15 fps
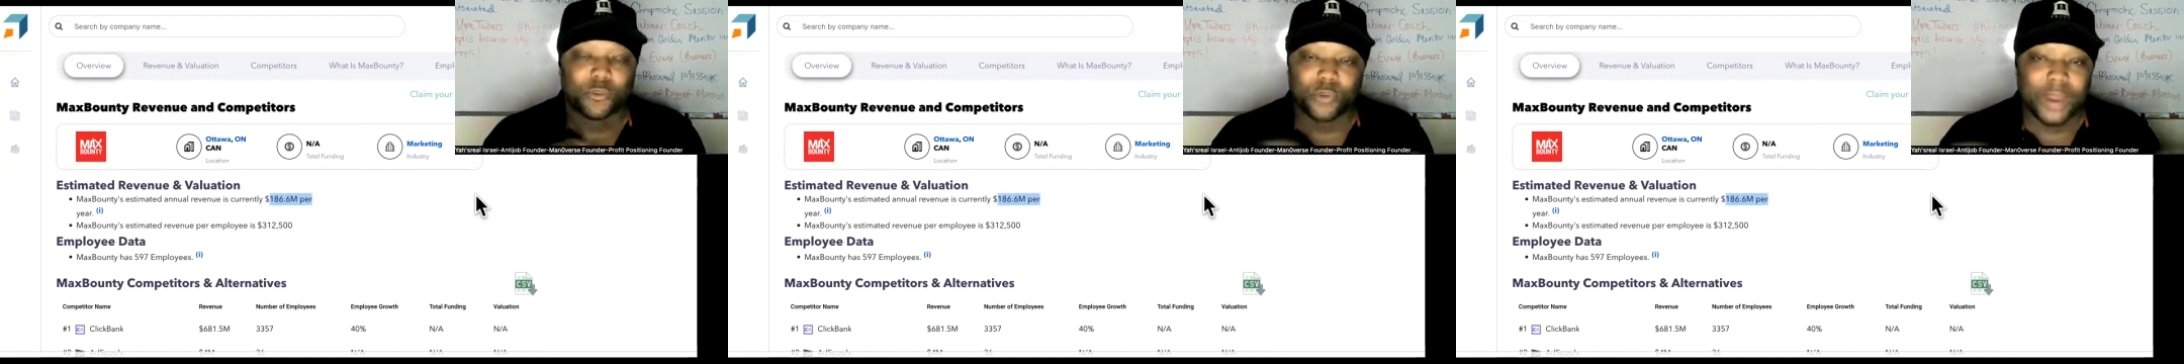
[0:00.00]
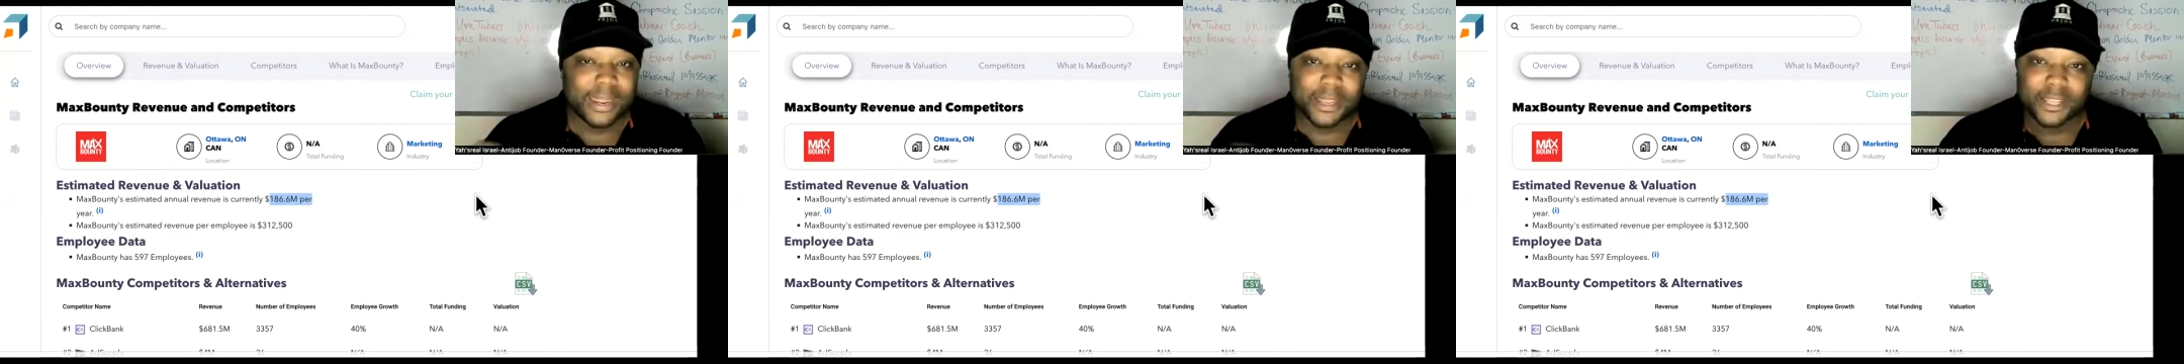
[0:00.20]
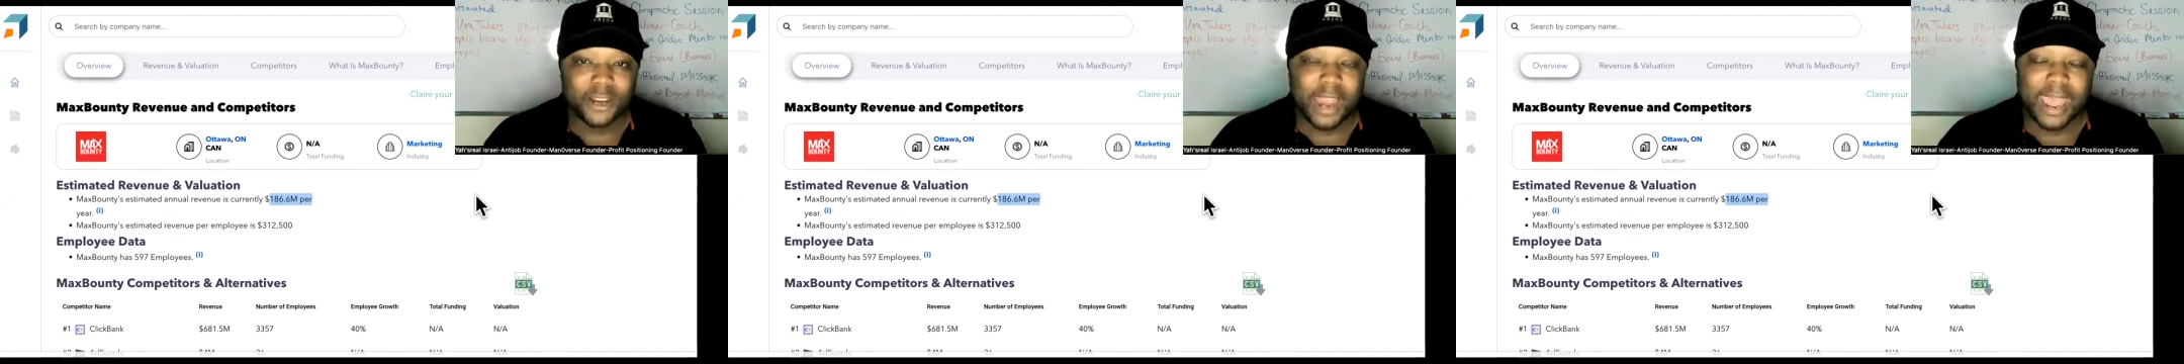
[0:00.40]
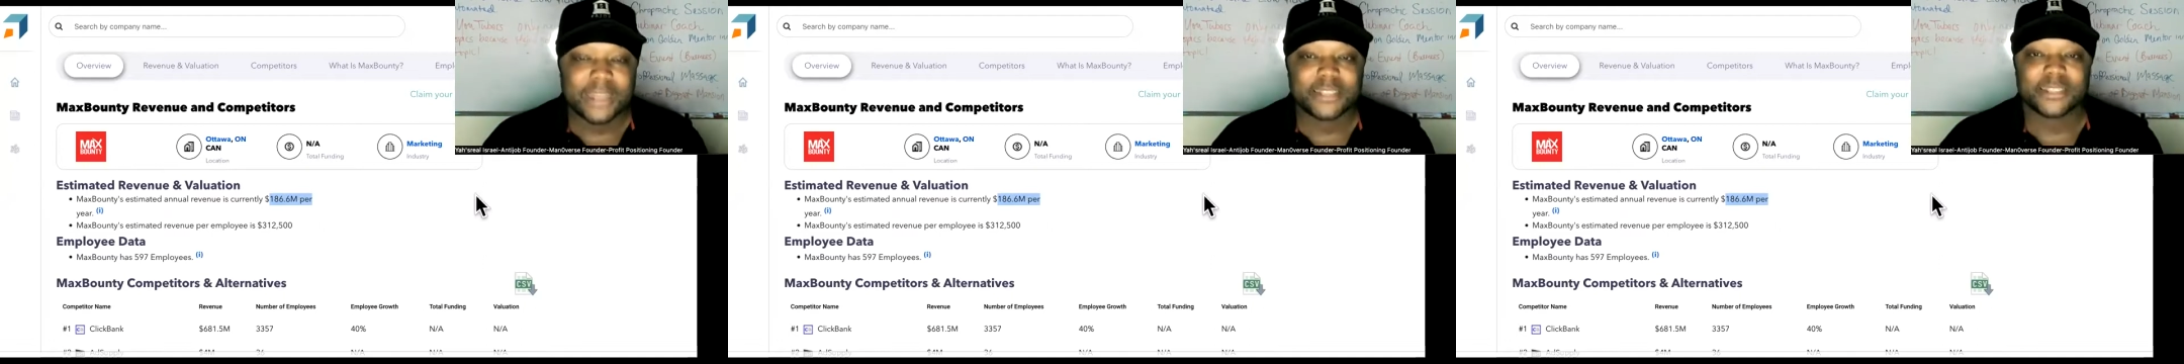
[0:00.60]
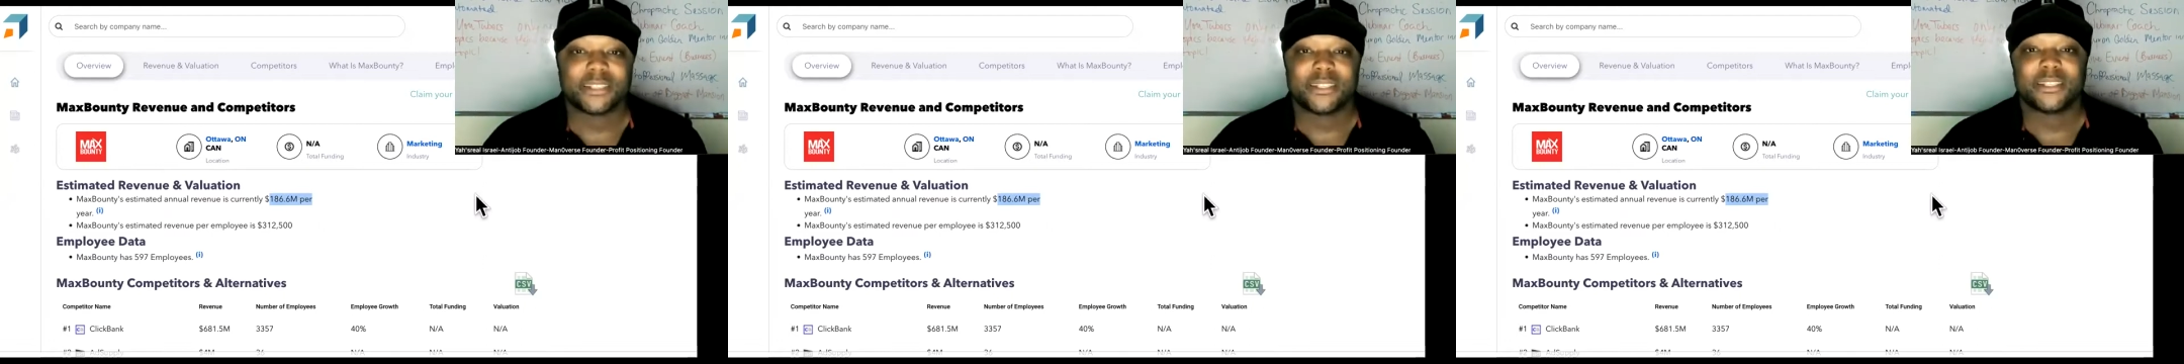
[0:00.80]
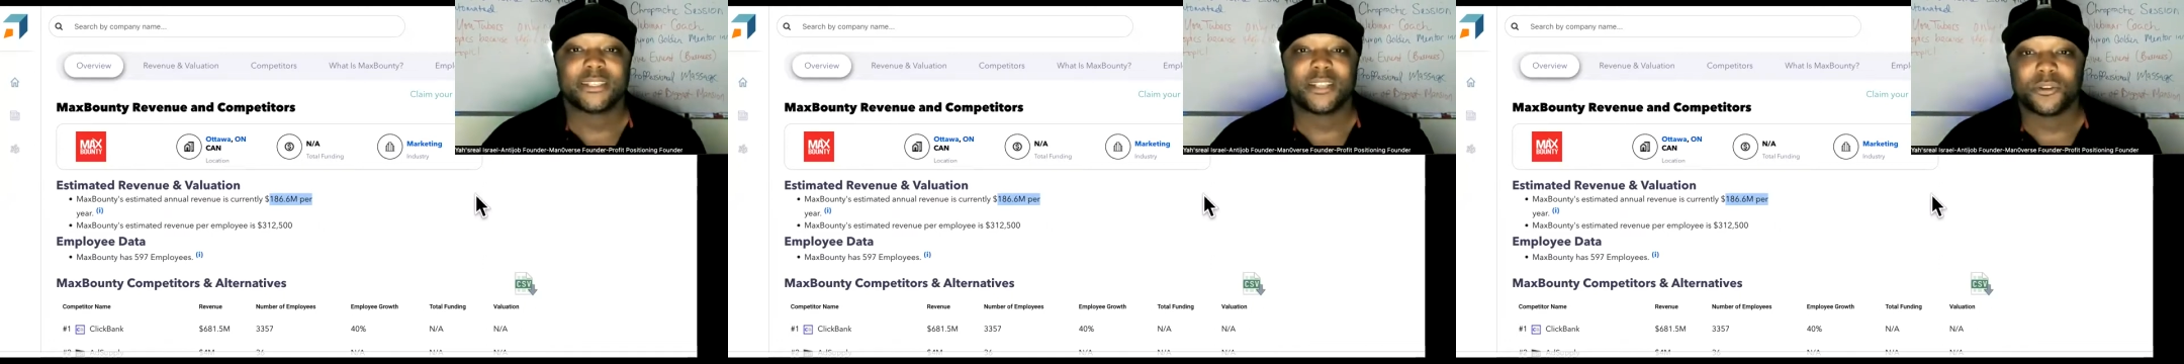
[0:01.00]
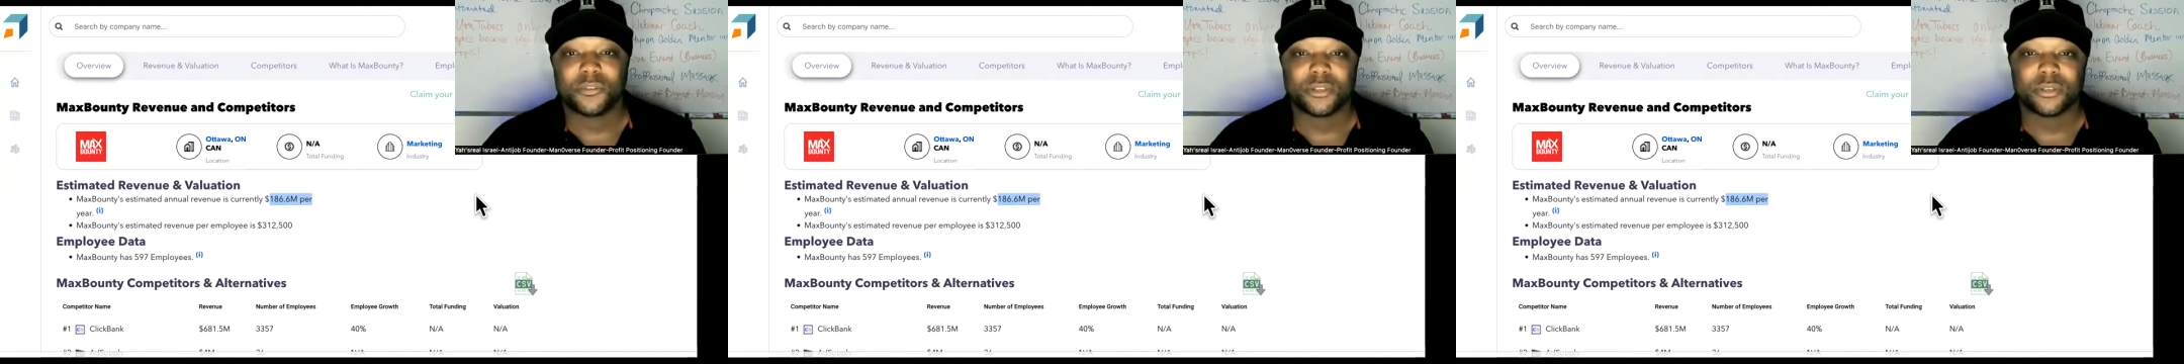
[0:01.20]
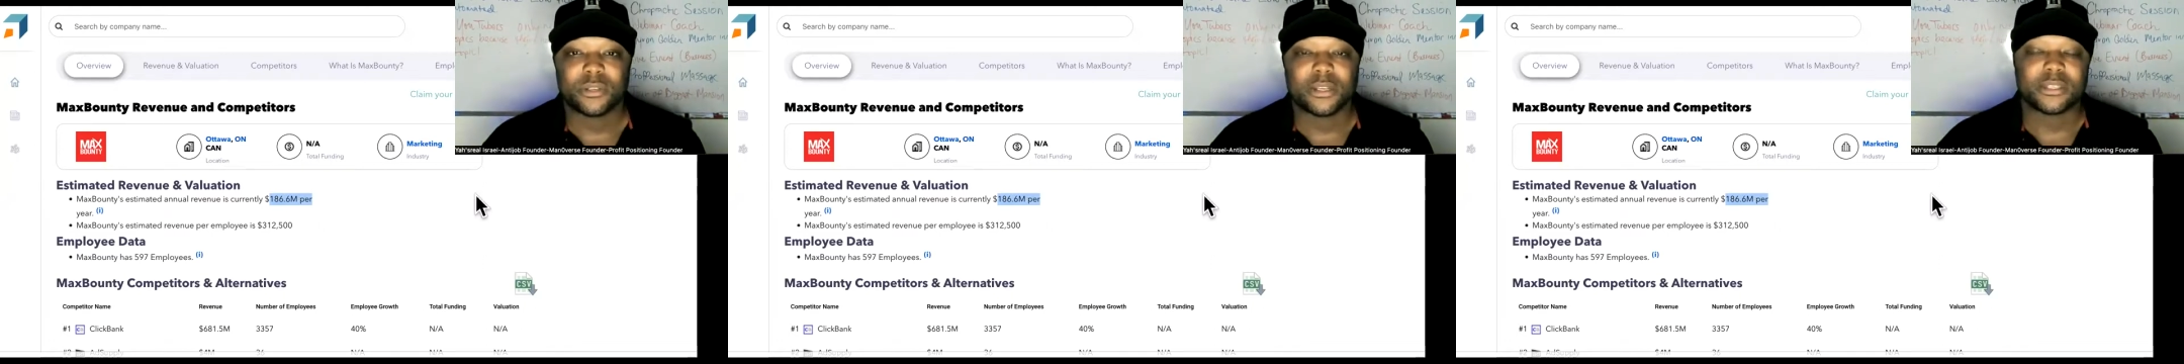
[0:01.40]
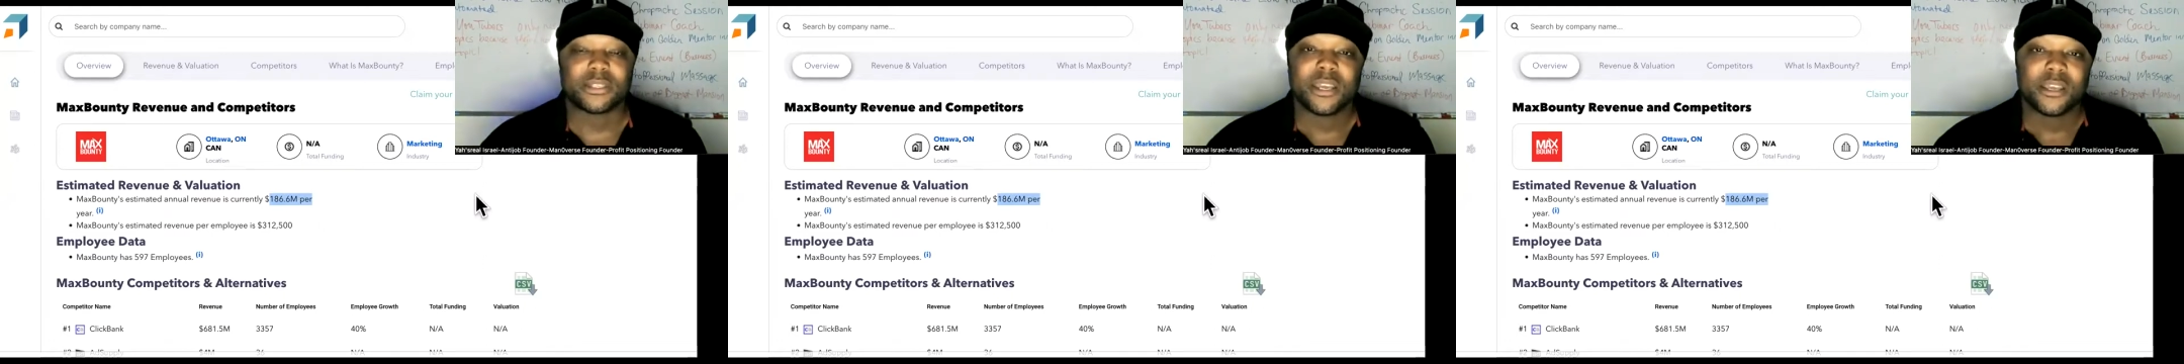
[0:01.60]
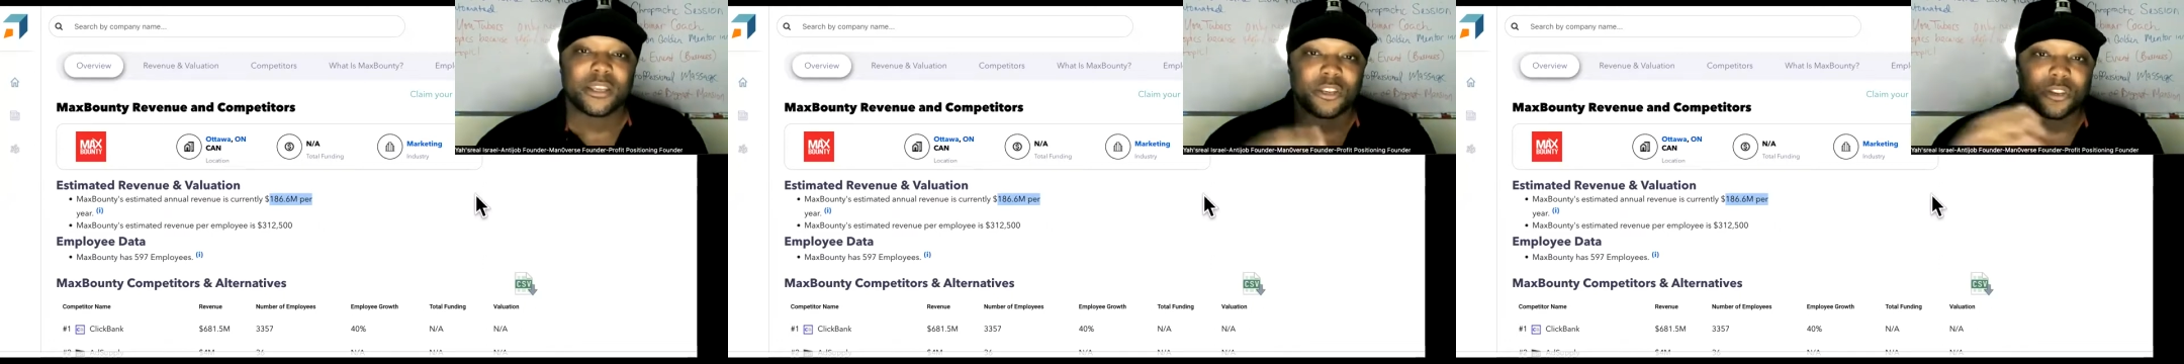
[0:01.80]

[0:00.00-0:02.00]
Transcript: Regular agencies don't do this.